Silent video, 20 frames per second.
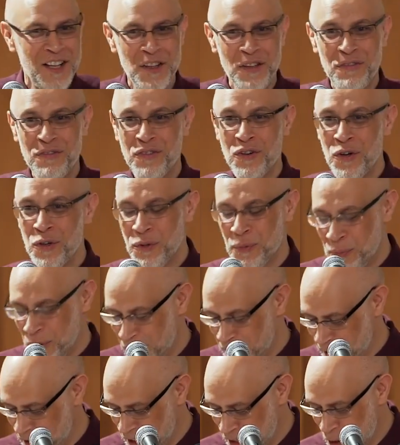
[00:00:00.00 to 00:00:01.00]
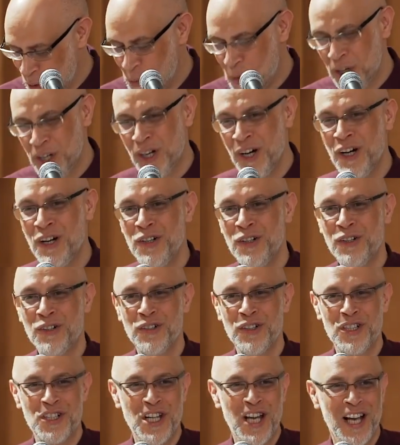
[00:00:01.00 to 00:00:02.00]
And the fourth one, wa qahr
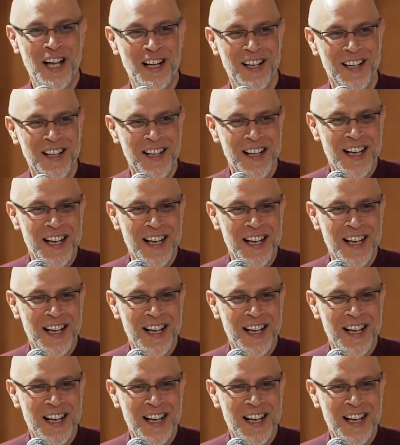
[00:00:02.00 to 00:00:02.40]
ar-rijal.